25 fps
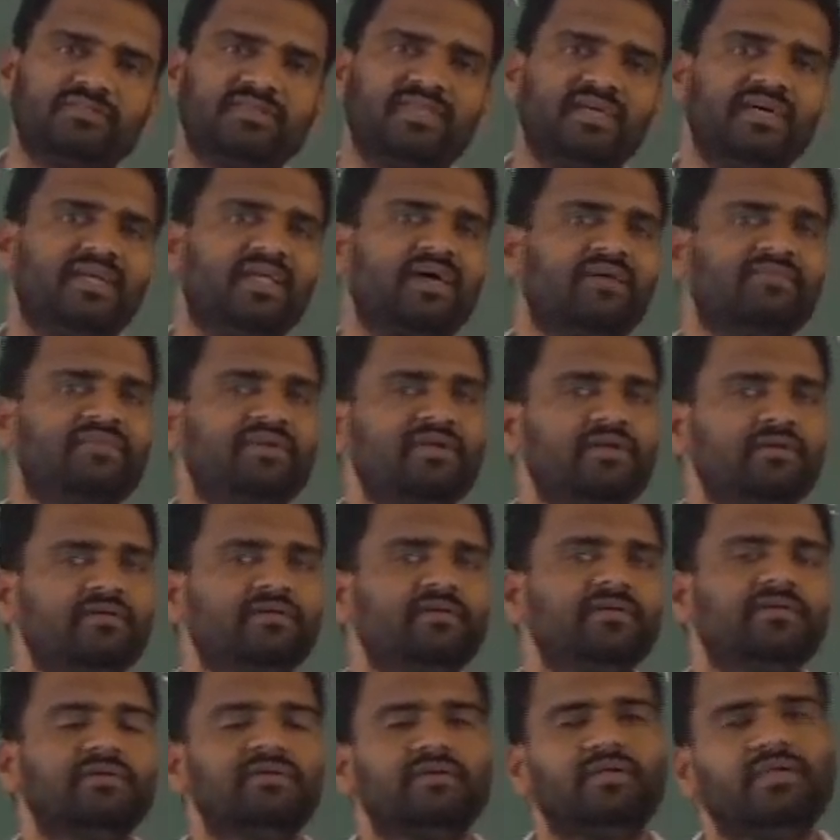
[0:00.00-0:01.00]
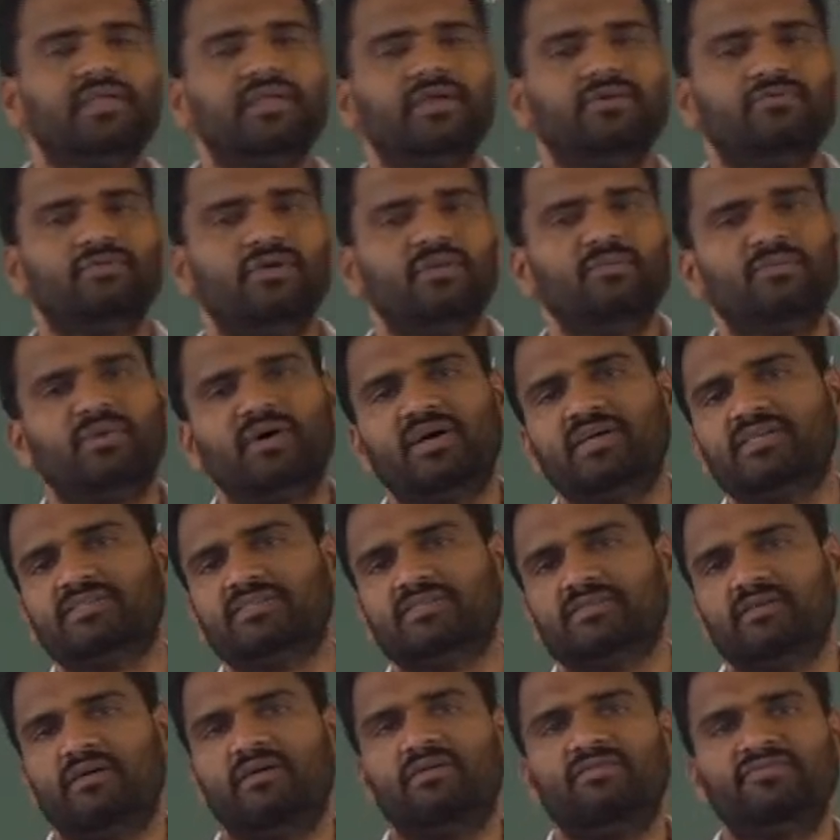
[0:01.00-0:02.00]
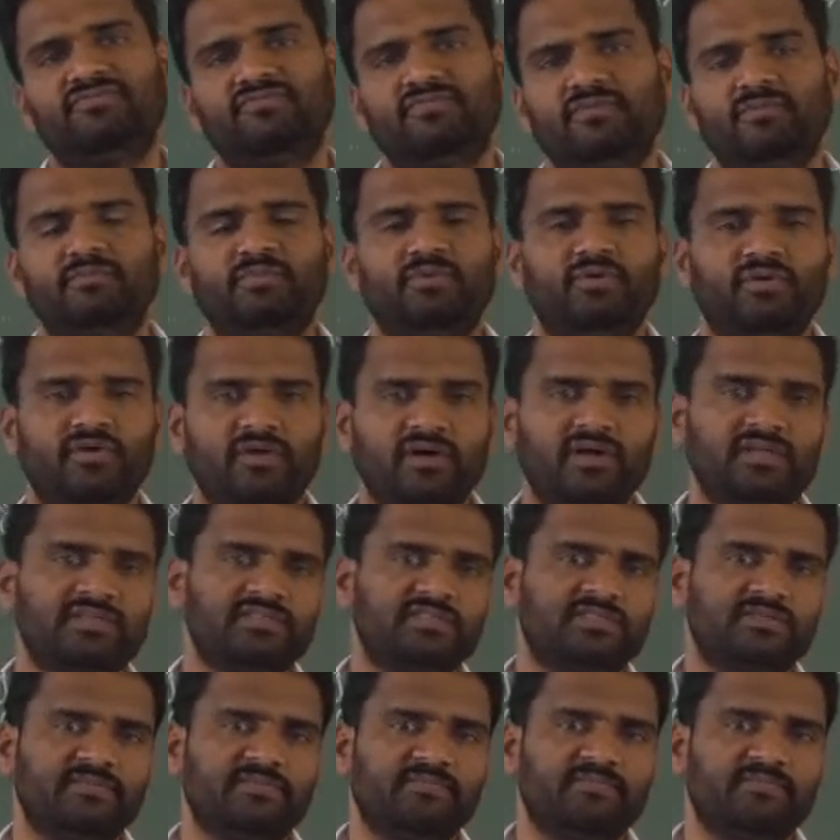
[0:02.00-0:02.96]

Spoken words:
They are having equal mass of protons.